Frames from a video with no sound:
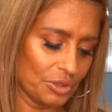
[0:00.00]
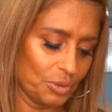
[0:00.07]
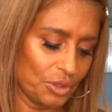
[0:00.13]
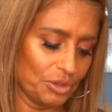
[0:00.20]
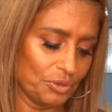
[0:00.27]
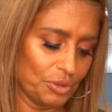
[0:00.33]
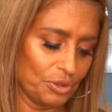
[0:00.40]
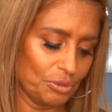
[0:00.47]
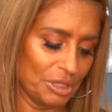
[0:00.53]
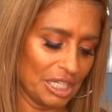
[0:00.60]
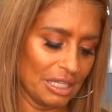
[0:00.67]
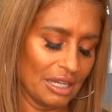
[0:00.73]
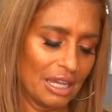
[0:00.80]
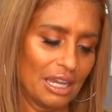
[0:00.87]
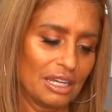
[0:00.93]
with
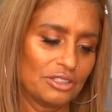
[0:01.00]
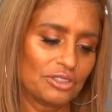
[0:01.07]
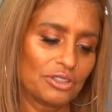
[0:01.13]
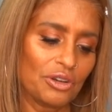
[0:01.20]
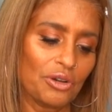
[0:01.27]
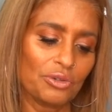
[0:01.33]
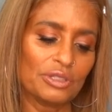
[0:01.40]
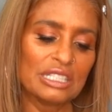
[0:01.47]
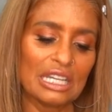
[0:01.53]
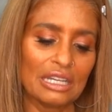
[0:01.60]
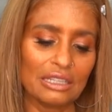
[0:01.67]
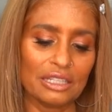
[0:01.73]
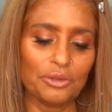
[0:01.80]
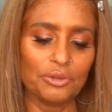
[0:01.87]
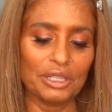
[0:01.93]
Rumi. So
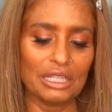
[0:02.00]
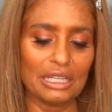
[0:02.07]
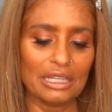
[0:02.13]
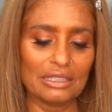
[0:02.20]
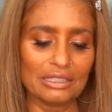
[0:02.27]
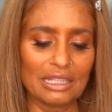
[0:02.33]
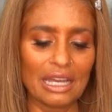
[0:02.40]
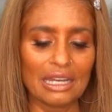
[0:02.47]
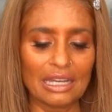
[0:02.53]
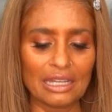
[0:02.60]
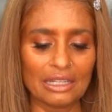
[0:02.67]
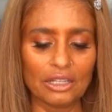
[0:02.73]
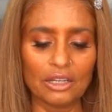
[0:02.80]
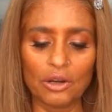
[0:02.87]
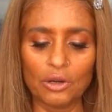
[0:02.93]
daily readings, and
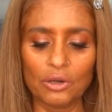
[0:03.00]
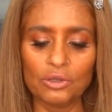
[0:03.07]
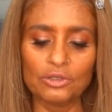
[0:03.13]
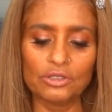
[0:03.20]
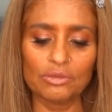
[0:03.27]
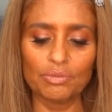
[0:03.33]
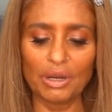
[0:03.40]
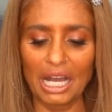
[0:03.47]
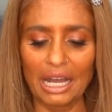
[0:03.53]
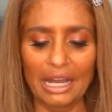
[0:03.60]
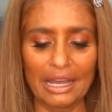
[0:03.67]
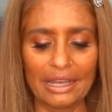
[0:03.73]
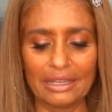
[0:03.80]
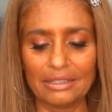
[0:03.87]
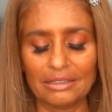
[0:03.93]
it goes
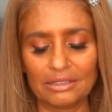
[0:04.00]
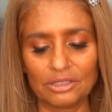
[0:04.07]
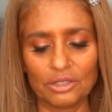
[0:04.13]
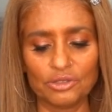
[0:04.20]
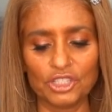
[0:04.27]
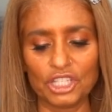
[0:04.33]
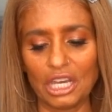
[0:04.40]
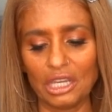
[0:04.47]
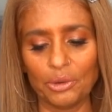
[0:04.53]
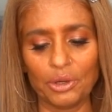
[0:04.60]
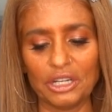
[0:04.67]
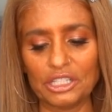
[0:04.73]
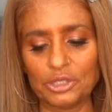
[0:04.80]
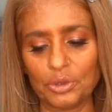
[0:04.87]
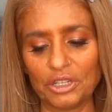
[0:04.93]
by, so
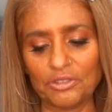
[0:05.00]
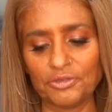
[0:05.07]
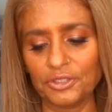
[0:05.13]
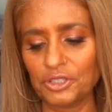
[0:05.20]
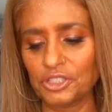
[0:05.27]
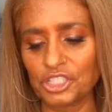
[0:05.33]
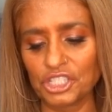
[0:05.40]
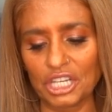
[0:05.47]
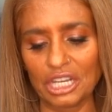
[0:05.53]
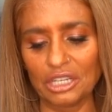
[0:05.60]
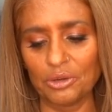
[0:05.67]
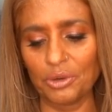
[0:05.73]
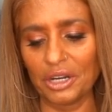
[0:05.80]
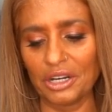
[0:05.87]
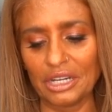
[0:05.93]
January 21st,
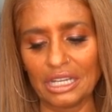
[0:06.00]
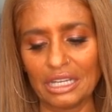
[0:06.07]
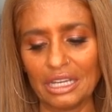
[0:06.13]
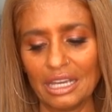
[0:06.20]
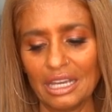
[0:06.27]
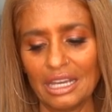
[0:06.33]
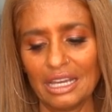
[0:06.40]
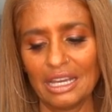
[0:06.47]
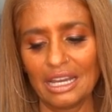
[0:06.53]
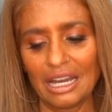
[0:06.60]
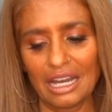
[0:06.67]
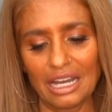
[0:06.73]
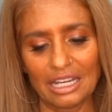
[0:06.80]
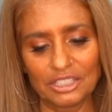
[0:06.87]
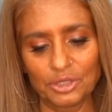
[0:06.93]
January
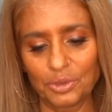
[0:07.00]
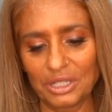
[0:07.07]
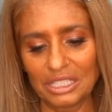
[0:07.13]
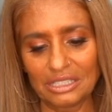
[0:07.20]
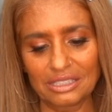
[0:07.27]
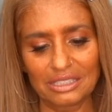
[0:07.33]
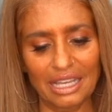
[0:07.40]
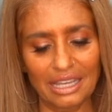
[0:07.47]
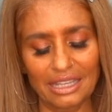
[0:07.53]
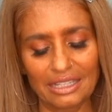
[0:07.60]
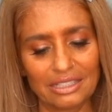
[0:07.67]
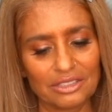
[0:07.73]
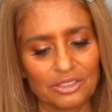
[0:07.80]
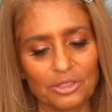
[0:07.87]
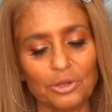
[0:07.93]

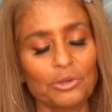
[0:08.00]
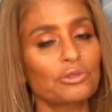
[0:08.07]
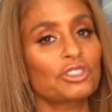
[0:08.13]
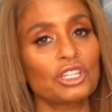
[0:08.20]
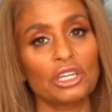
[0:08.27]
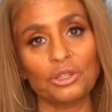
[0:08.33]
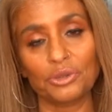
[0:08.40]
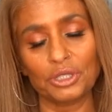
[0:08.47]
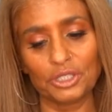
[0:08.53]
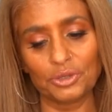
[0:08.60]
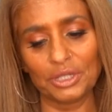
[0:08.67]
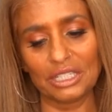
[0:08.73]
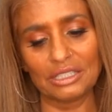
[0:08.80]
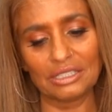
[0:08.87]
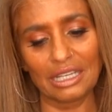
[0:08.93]
22nd. So January
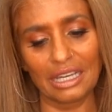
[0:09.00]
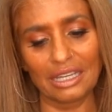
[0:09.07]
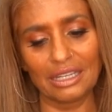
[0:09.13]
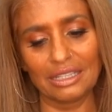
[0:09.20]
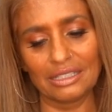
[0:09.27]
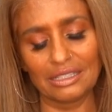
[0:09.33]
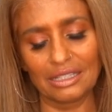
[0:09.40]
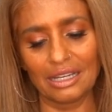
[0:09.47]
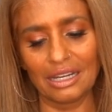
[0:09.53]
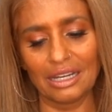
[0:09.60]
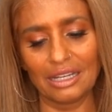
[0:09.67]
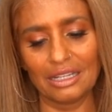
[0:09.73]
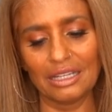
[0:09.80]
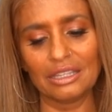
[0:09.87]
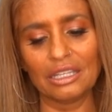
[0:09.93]
22nd,
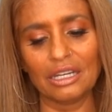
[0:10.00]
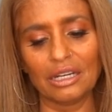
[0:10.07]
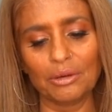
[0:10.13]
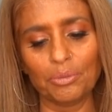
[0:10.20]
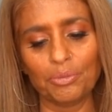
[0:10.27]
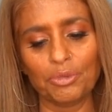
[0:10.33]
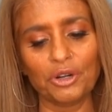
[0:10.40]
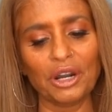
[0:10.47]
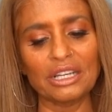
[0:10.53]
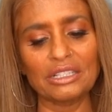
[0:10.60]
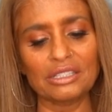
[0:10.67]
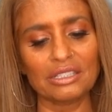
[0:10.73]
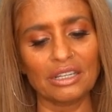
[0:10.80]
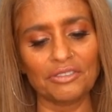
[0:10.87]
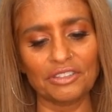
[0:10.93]
The
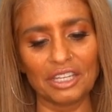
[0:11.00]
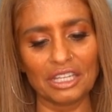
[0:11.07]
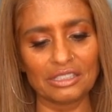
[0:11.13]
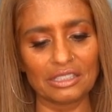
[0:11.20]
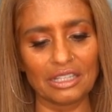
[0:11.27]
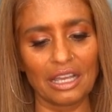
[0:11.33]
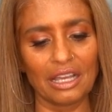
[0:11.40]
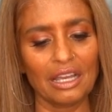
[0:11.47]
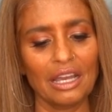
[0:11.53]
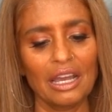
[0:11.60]
Price of Kissing.